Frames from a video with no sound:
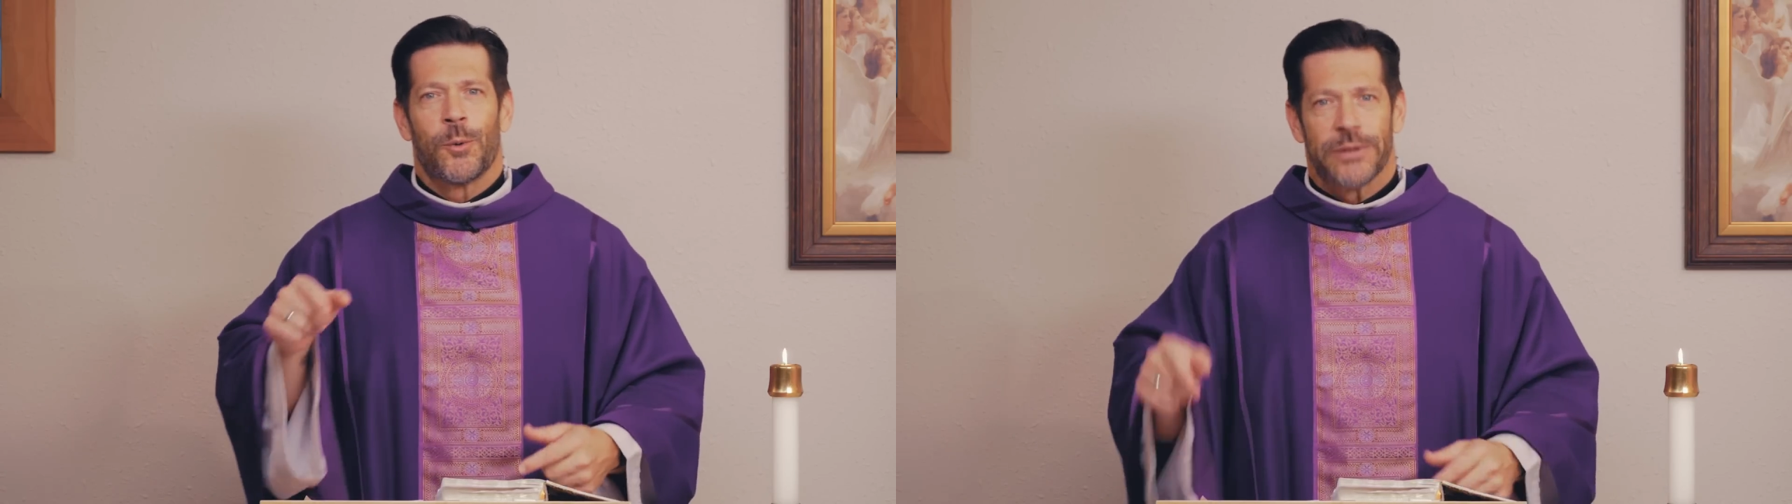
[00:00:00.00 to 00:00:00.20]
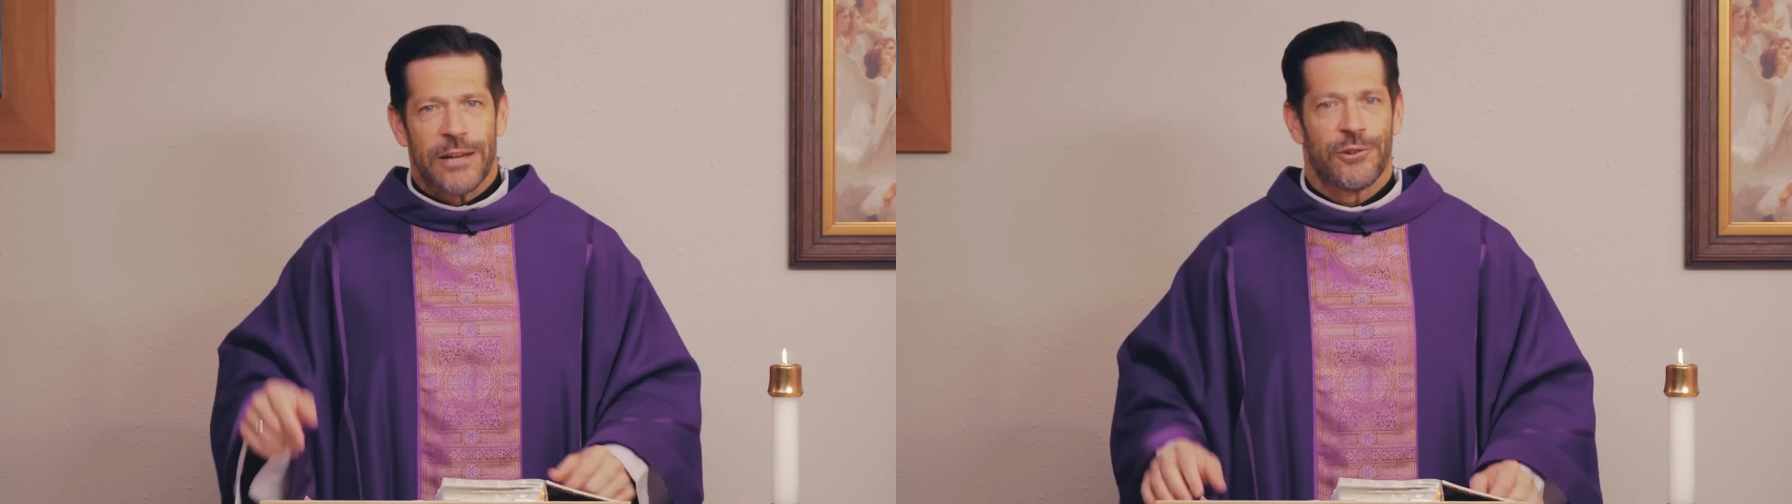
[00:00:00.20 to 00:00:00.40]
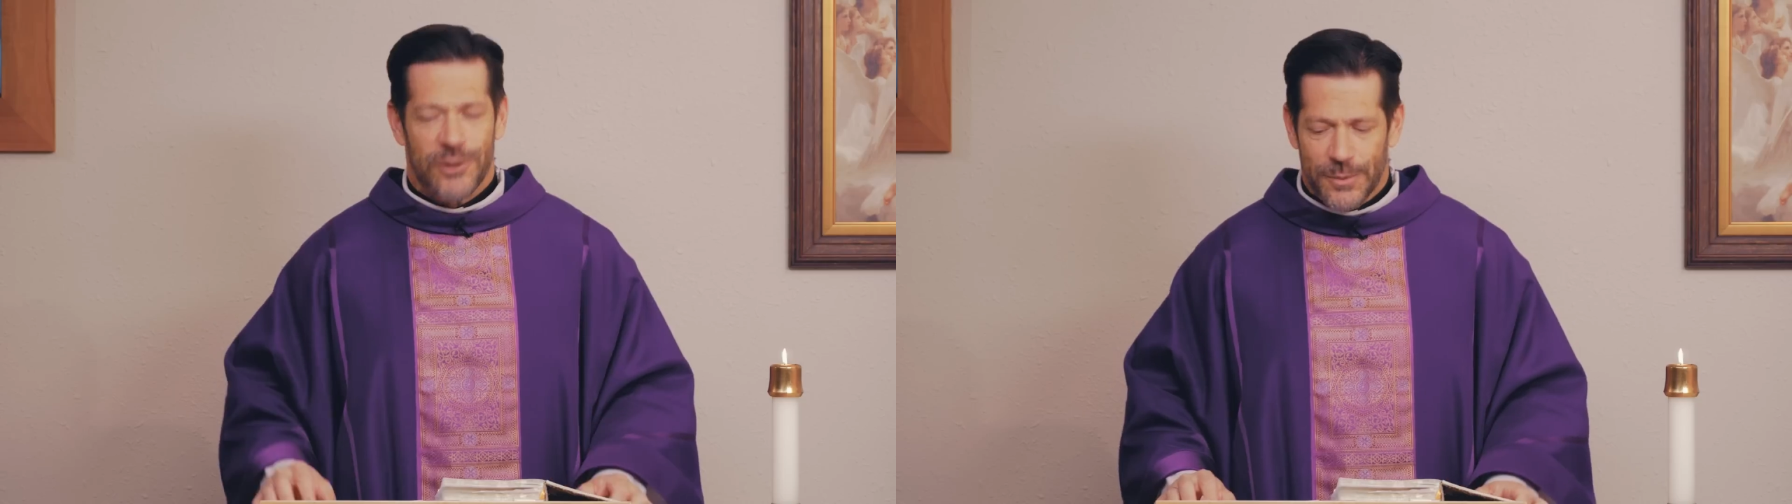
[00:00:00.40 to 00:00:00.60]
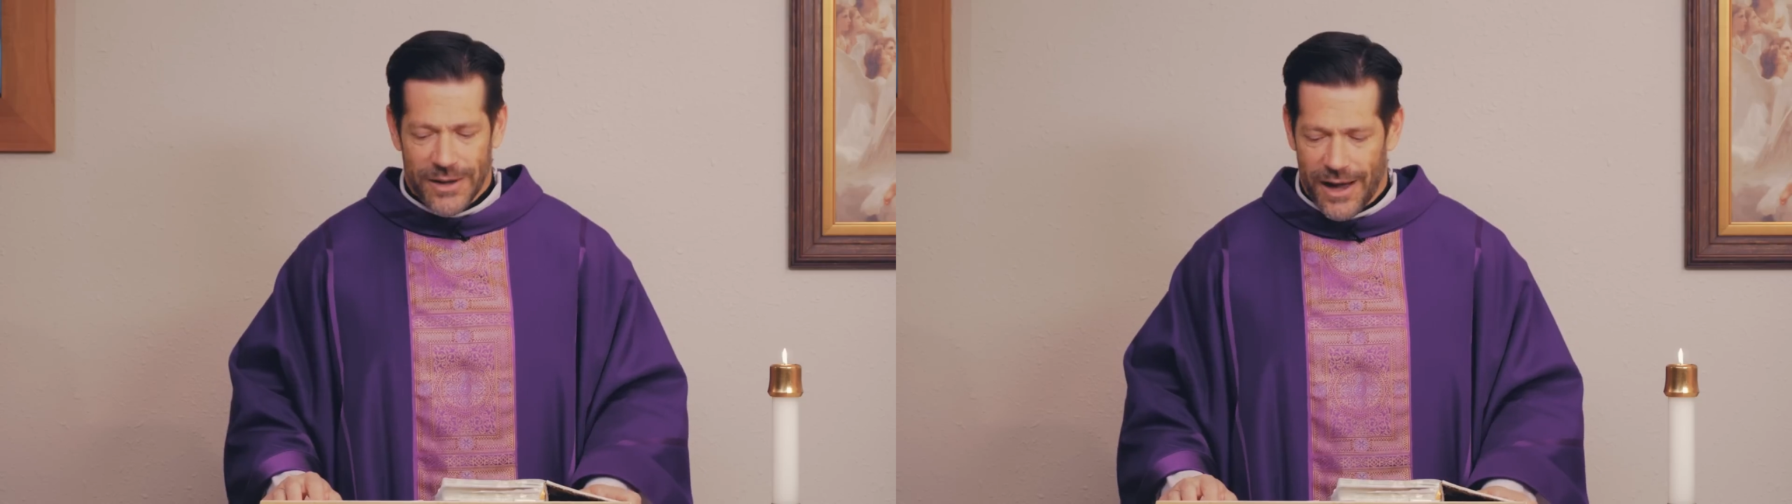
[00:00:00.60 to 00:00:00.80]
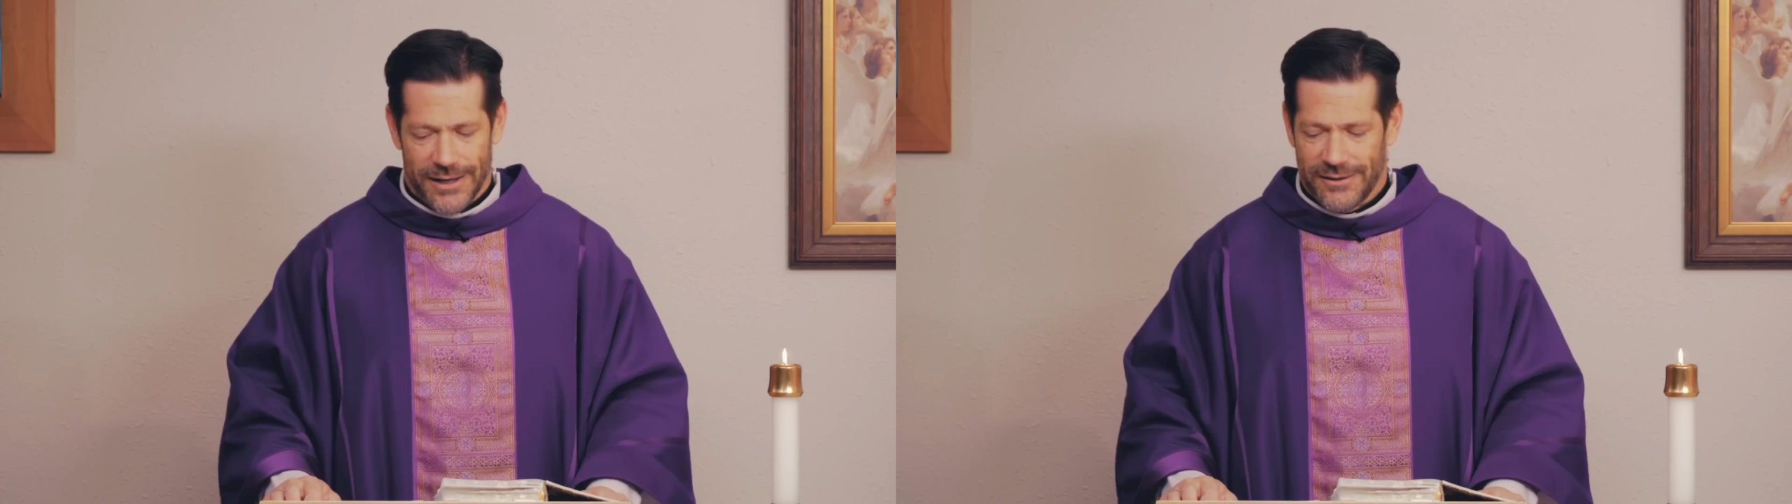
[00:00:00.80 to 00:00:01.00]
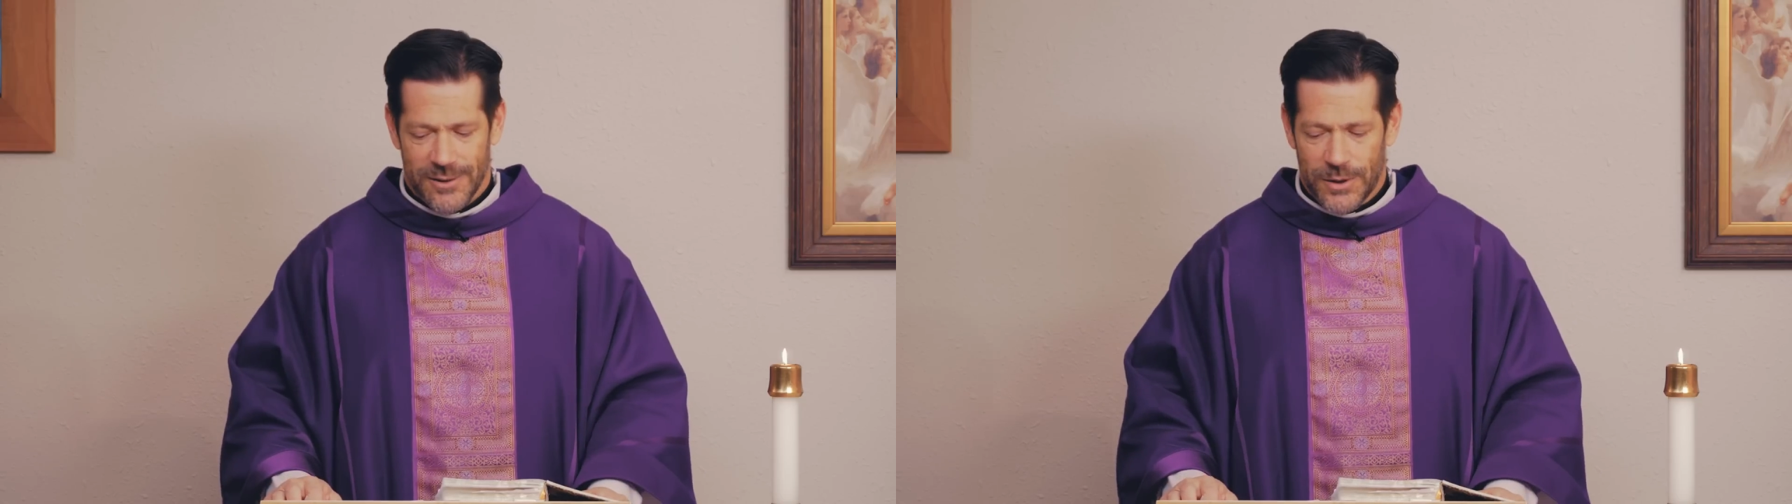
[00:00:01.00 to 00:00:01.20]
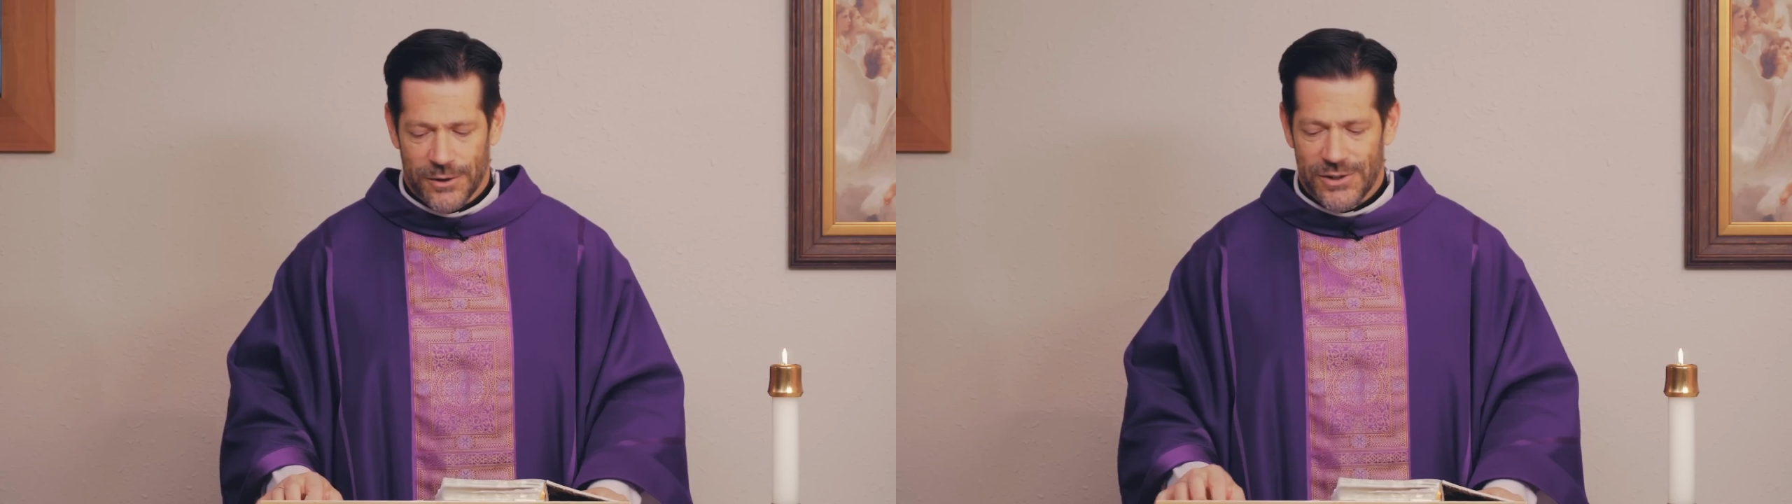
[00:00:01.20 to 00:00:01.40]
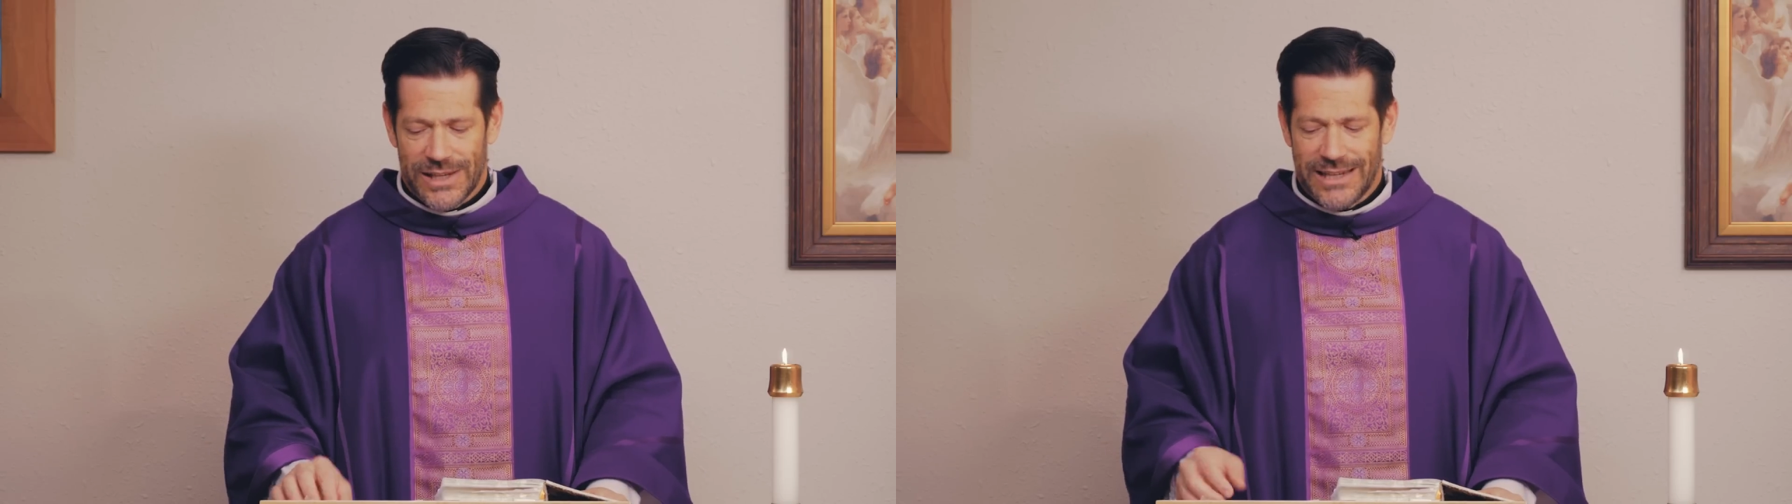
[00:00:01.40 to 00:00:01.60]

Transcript: relationship with God, someone else's